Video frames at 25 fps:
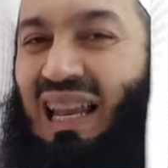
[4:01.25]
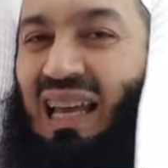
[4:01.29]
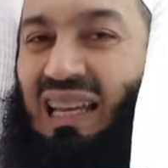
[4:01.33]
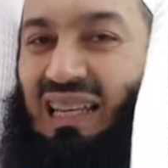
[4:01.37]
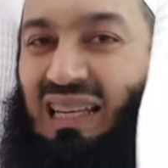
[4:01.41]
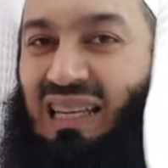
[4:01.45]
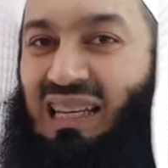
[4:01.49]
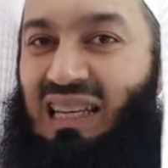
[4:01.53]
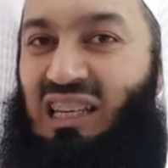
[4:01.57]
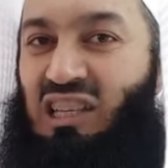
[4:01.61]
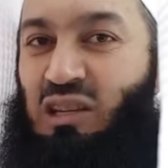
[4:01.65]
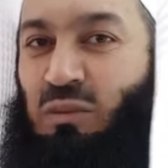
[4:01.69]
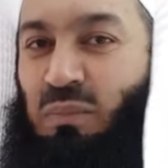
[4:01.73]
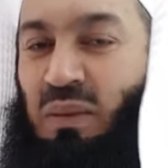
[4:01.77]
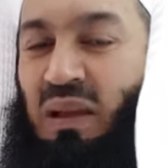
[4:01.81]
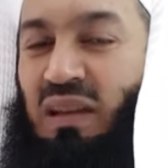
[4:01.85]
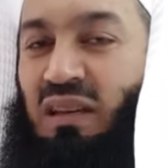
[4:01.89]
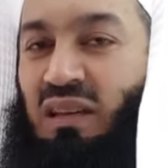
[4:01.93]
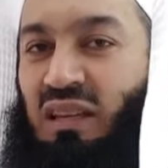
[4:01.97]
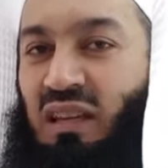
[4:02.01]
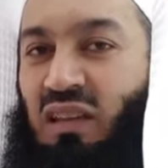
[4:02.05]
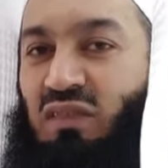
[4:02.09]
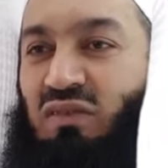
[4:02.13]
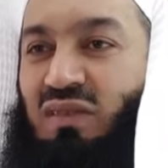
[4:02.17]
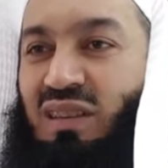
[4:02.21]
slightly,
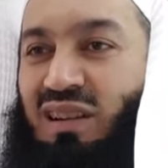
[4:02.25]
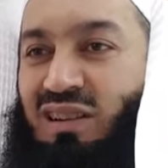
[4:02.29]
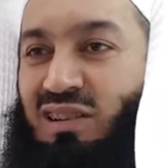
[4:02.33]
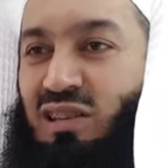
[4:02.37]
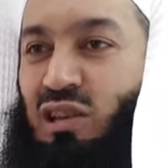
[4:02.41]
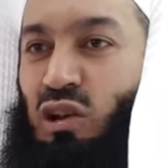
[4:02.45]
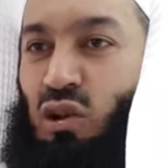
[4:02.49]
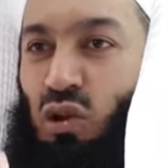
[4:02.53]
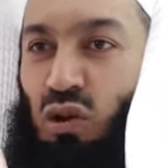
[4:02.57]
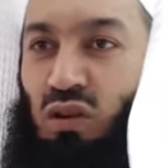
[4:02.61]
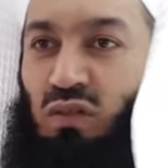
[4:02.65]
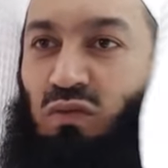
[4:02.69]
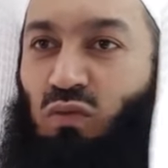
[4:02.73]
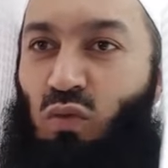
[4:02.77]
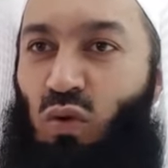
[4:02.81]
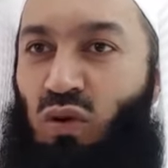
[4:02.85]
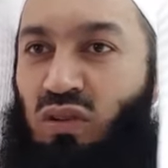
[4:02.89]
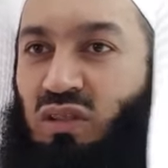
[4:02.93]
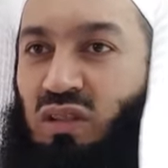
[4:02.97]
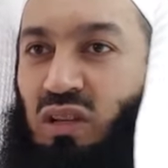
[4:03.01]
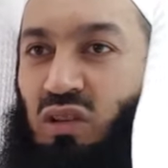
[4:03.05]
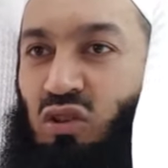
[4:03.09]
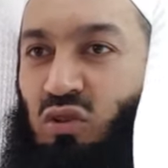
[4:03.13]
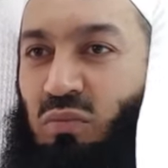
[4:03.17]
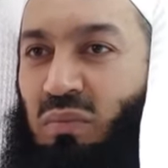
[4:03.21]
depending if there is a lot of
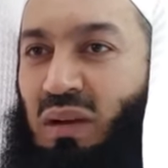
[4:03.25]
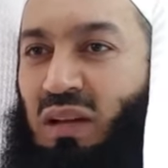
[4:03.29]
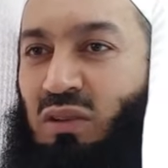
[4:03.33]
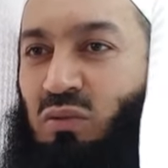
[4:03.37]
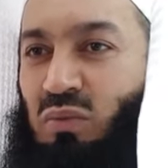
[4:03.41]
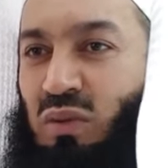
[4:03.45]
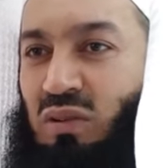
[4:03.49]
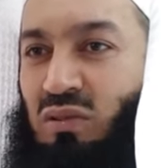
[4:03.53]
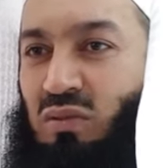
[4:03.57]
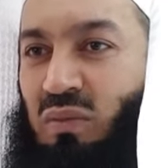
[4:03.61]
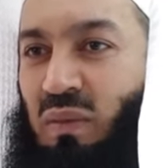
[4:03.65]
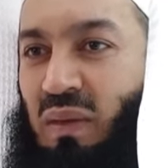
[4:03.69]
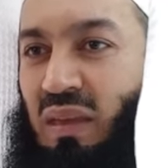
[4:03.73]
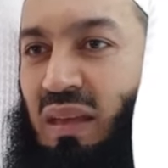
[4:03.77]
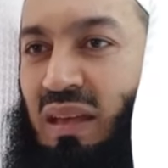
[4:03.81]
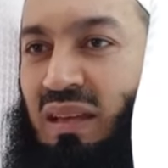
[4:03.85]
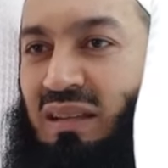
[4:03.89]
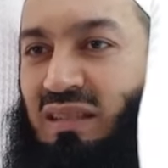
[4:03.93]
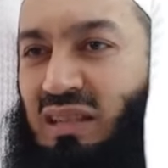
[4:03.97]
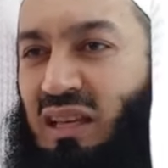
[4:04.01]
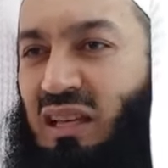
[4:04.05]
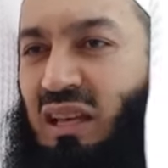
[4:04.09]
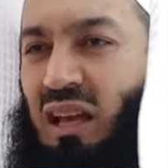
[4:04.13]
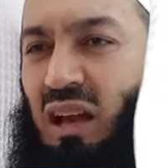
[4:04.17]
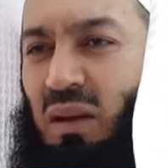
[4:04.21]
water, you might want to
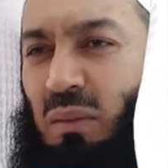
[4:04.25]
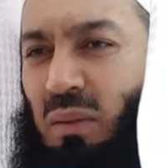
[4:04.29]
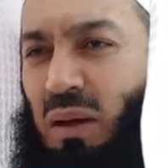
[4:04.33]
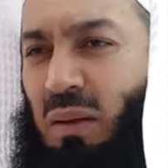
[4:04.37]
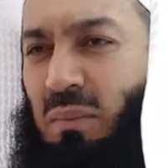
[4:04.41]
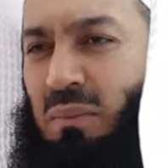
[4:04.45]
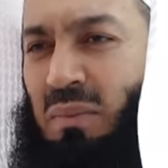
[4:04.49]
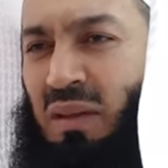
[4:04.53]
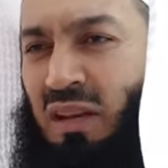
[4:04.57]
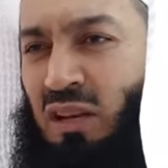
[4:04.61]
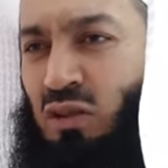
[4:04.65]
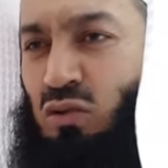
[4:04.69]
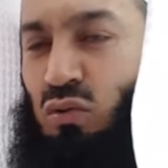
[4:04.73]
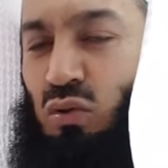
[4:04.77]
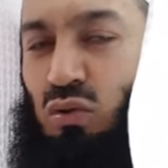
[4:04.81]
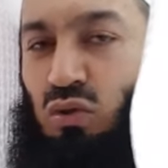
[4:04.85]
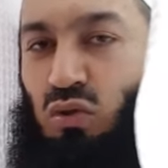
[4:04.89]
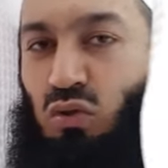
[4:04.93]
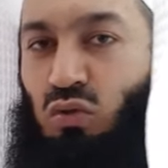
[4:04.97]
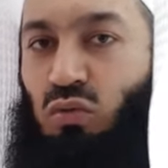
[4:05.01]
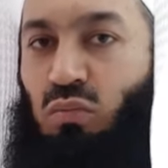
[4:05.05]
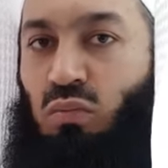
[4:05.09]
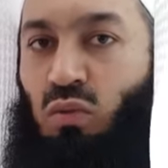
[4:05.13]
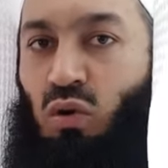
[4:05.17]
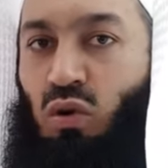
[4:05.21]
take a minute or
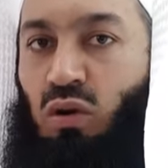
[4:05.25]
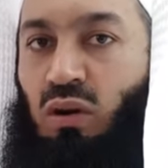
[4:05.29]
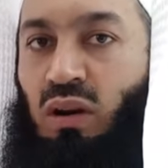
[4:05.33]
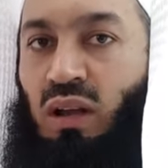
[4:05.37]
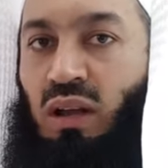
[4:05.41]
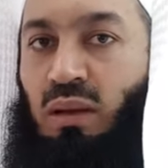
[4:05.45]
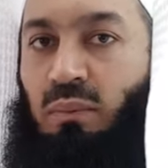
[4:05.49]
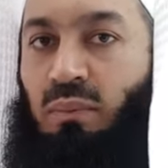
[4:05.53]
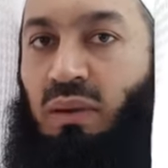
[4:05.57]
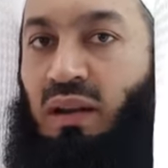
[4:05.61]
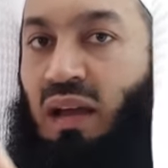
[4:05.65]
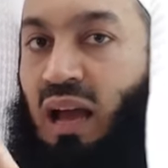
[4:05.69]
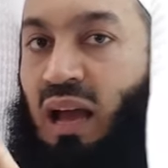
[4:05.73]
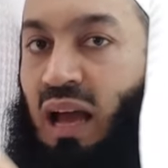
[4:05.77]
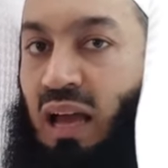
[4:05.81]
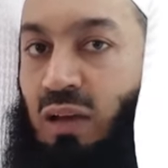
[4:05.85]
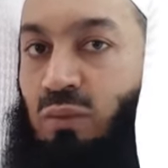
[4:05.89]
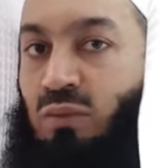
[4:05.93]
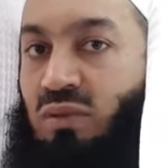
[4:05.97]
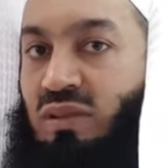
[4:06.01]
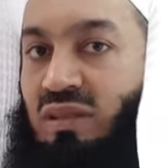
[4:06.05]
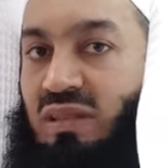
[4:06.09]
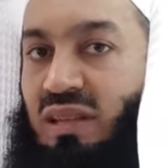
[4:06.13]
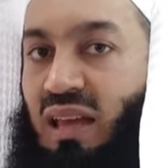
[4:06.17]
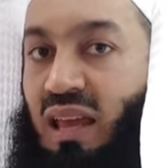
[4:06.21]
two more. But I
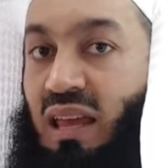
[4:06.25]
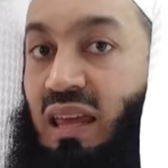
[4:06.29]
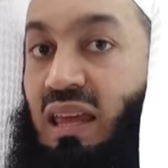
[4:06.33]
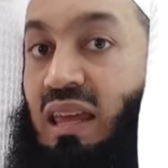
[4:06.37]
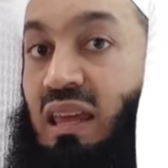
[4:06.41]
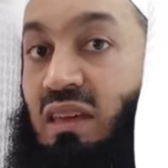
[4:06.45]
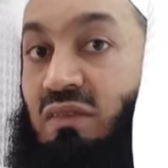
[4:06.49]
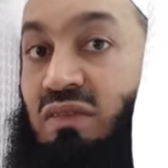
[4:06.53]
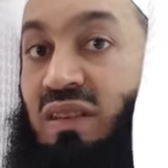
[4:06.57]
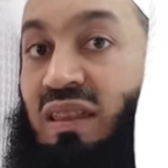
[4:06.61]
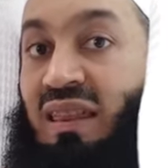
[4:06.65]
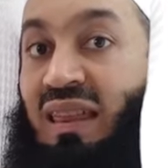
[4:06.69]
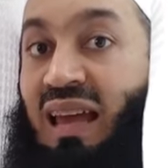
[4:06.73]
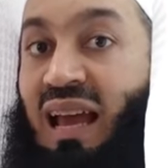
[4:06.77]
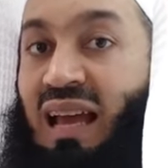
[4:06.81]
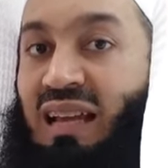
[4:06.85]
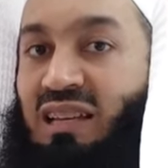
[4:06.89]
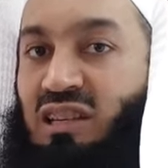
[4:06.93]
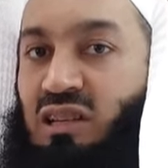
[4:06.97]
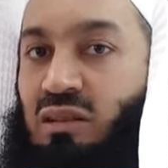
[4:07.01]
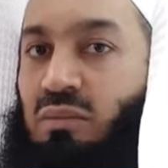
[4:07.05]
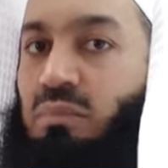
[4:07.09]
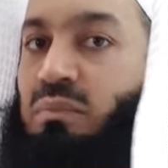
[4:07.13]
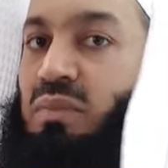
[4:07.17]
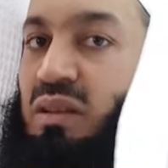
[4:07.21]
would say even
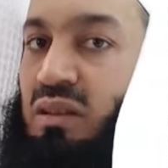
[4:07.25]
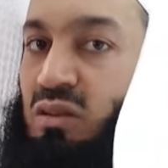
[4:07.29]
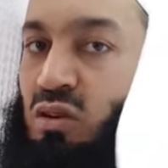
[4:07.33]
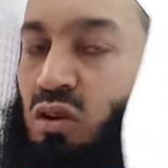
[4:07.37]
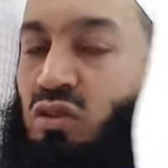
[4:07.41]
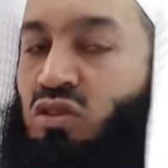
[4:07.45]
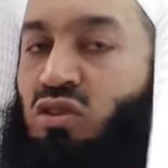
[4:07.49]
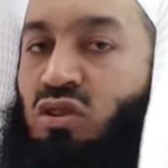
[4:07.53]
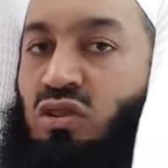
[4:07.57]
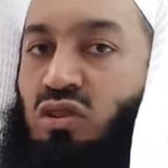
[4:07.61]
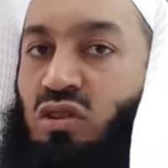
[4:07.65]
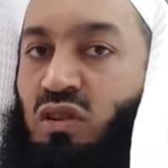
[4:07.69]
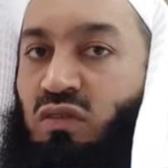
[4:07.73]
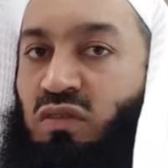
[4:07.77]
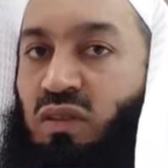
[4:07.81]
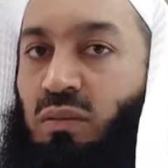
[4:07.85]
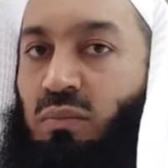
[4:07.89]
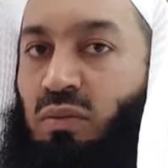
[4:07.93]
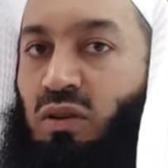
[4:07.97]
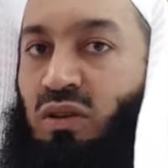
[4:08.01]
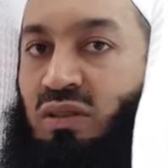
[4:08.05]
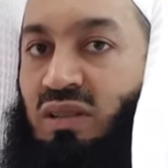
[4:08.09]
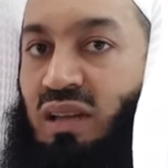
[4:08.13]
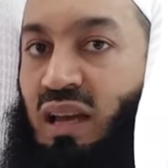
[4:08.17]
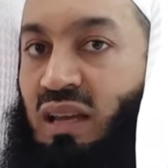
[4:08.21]
that, be conscious of
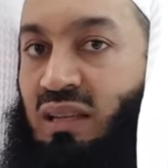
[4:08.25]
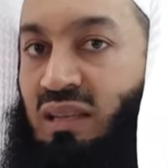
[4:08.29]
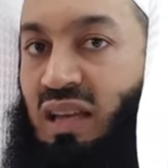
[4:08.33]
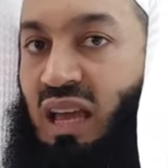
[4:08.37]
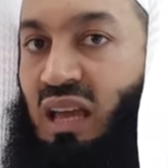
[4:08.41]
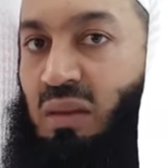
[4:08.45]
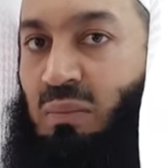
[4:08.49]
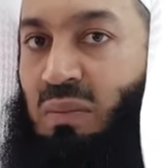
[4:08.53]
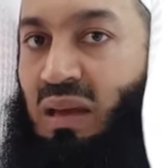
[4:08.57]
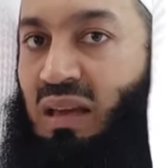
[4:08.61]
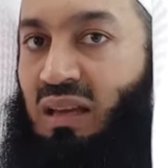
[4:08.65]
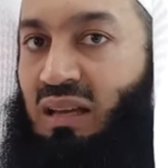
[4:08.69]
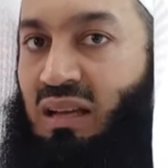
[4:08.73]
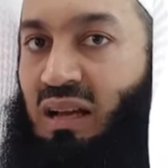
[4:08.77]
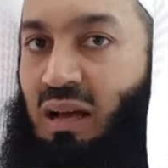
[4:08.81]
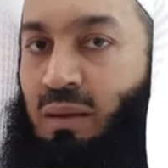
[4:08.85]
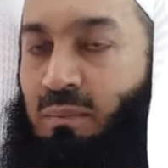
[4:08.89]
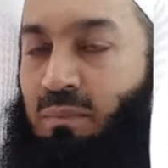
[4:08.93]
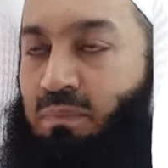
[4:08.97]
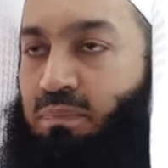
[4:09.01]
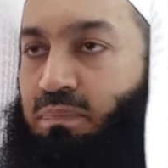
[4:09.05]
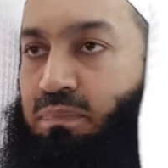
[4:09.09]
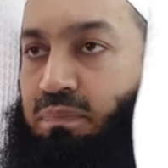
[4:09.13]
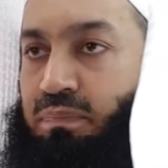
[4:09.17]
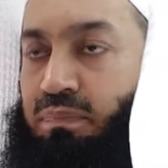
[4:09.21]
it, because a day may
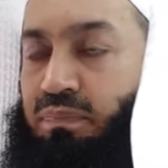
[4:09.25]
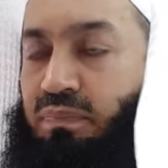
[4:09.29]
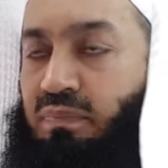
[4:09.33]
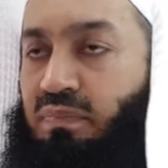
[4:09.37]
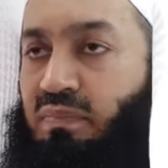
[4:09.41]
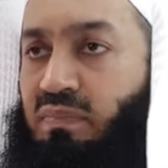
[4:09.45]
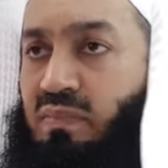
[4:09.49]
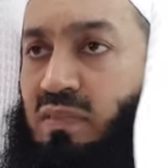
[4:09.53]
come,